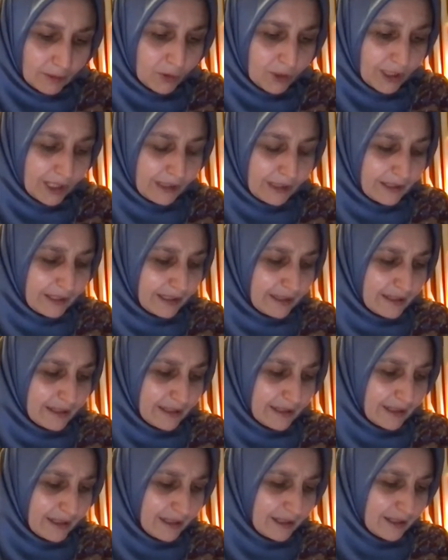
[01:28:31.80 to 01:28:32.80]
Okay, there is
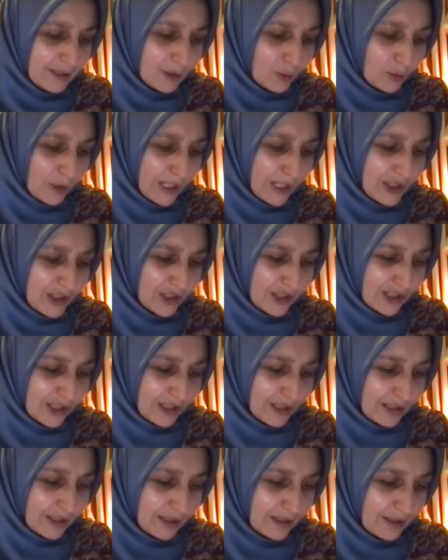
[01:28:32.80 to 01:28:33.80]
another
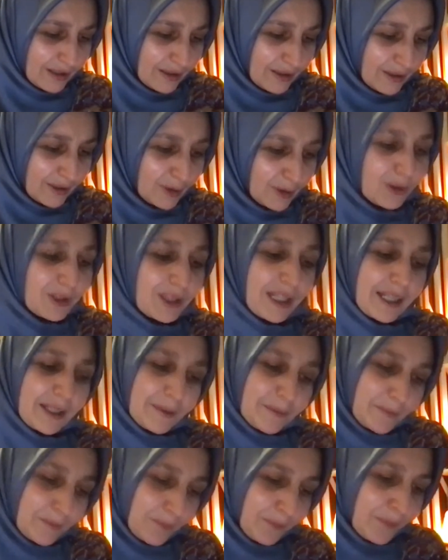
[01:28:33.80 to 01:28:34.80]
question.
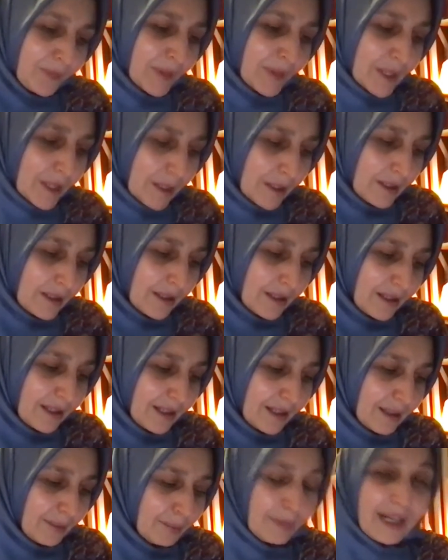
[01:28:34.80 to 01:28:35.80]
Okay.
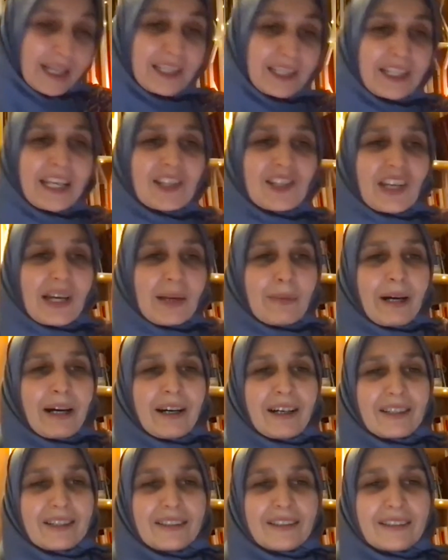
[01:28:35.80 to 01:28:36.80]
By Najam
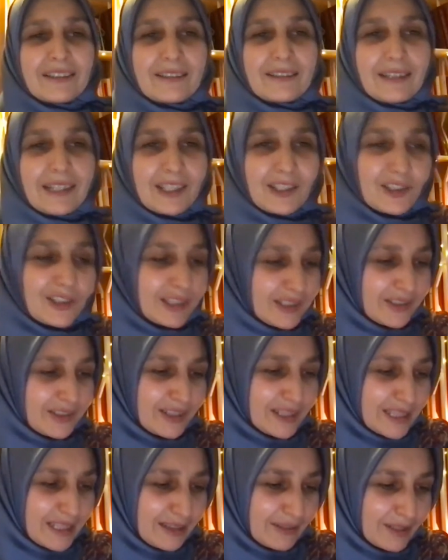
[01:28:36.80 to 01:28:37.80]
Khan, I just
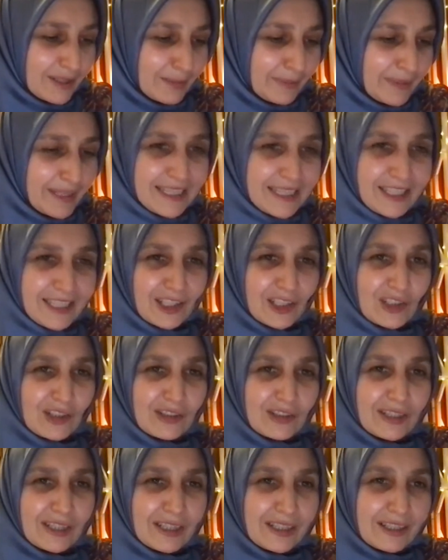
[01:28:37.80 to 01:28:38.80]
received a
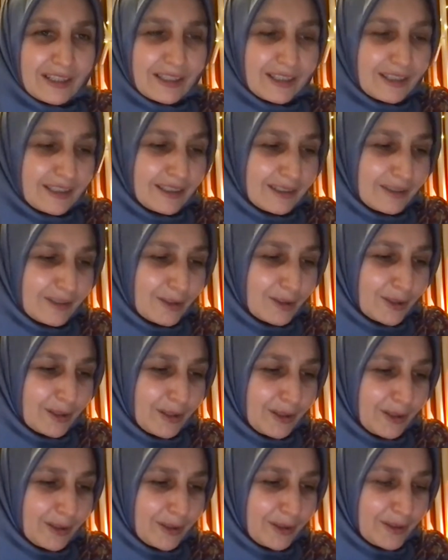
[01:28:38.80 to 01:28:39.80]
message,
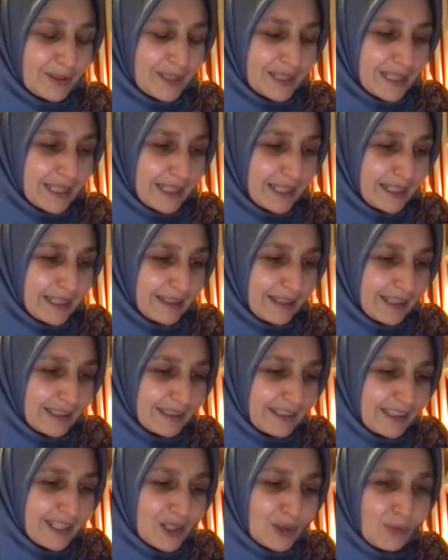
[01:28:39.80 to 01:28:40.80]
saying
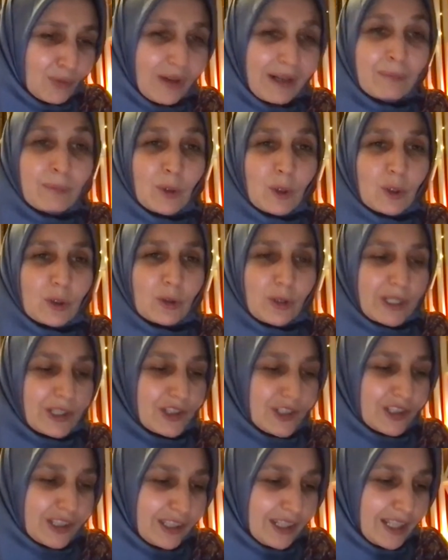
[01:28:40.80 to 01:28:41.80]
that there is one more
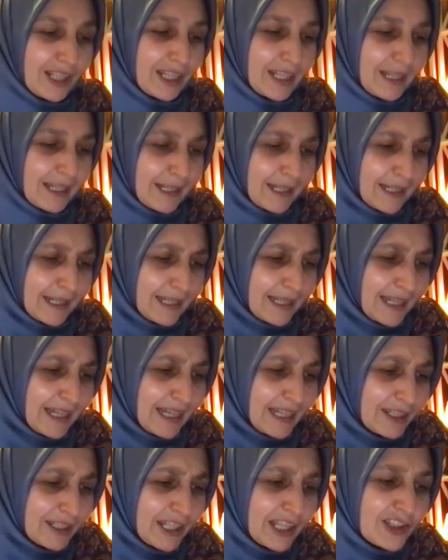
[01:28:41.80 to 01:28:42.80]
question.
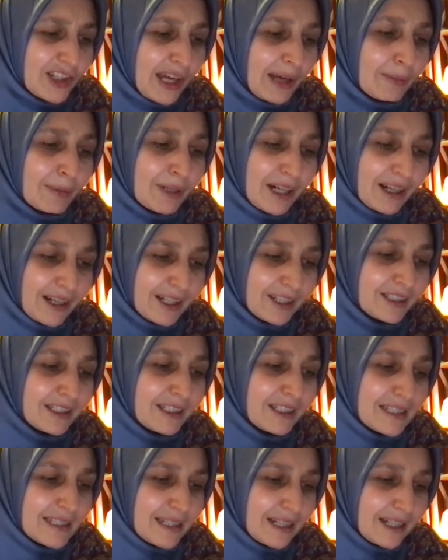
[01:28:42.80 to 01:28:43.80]
And Najam Khan
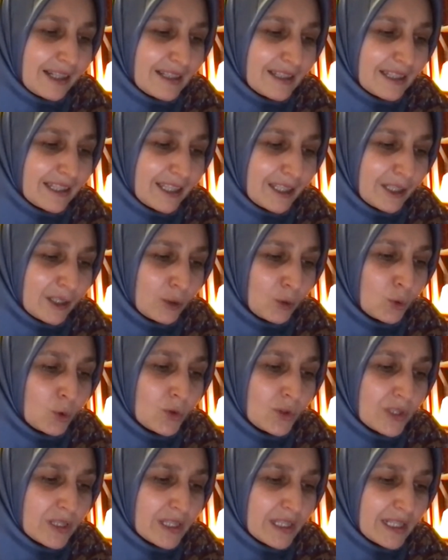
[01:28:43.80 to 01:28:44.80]
is asking,
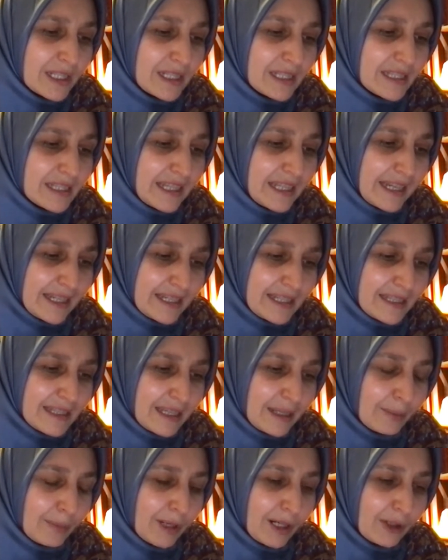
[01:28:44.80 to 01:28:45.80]
Nursi says
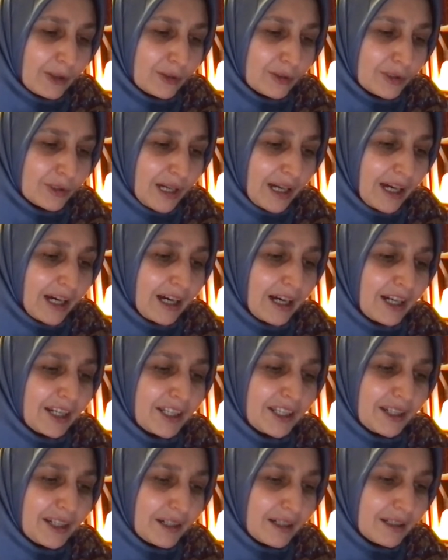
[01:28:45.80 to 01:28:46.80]
about
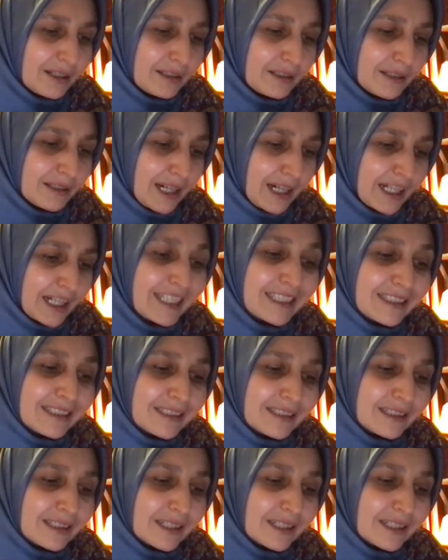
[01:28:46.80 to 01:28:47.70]
ayah, light,